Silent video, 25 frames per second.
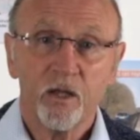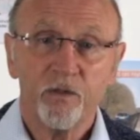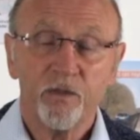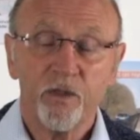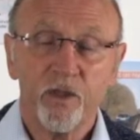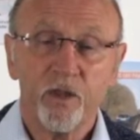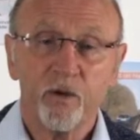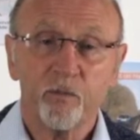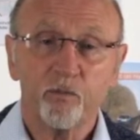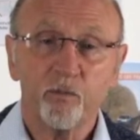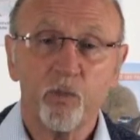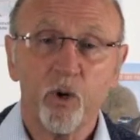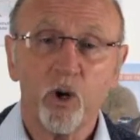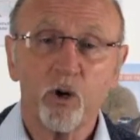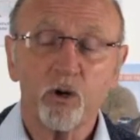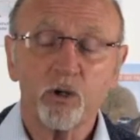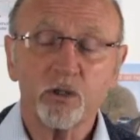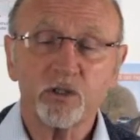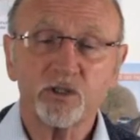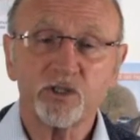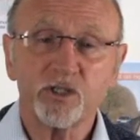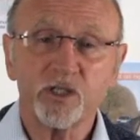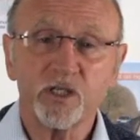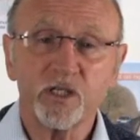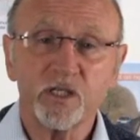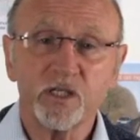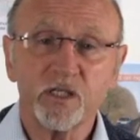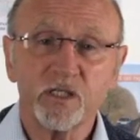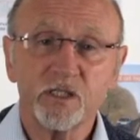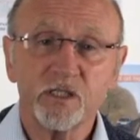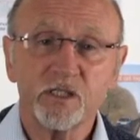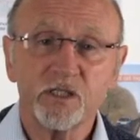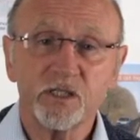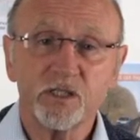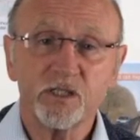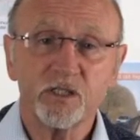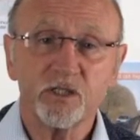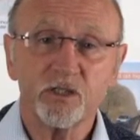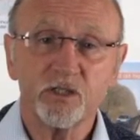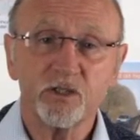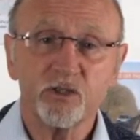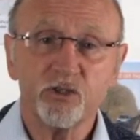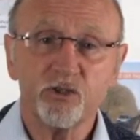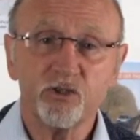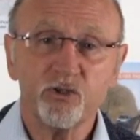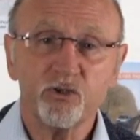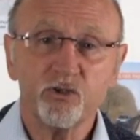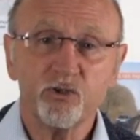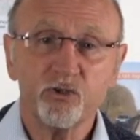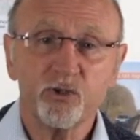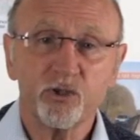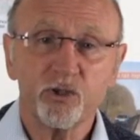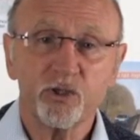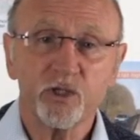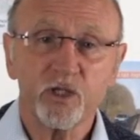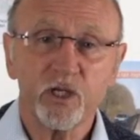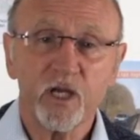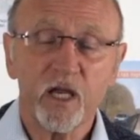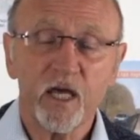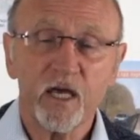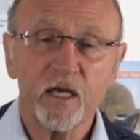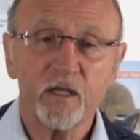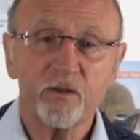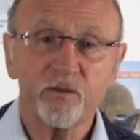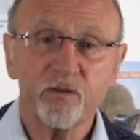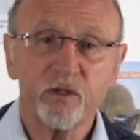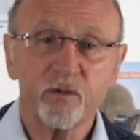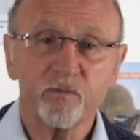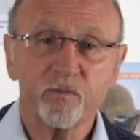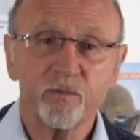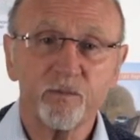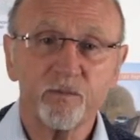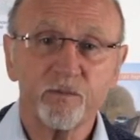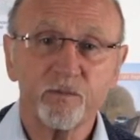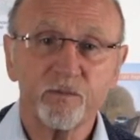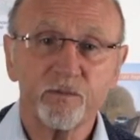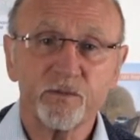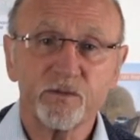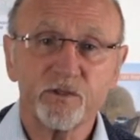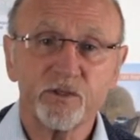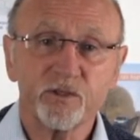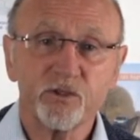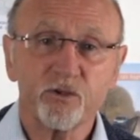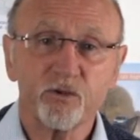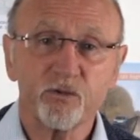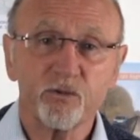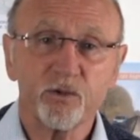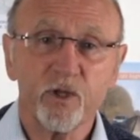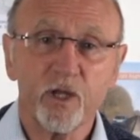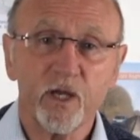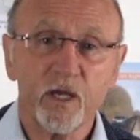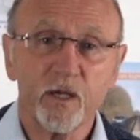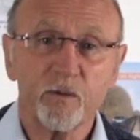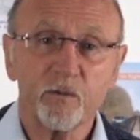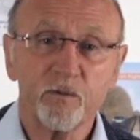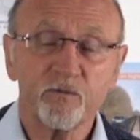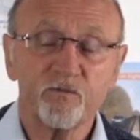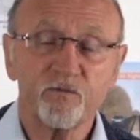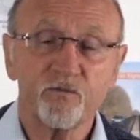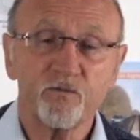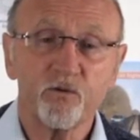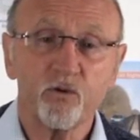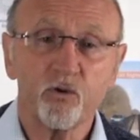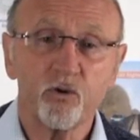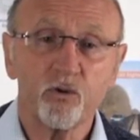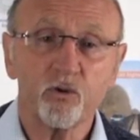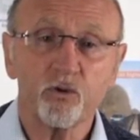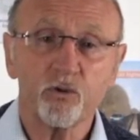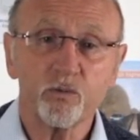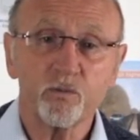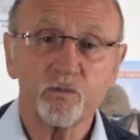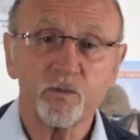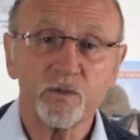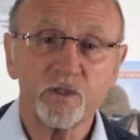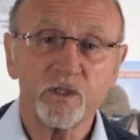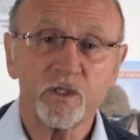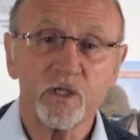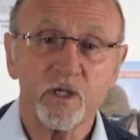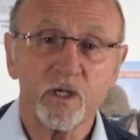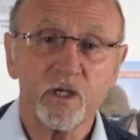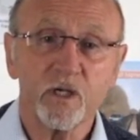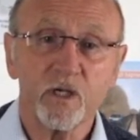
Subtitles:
The boxes, you could lay them so they formed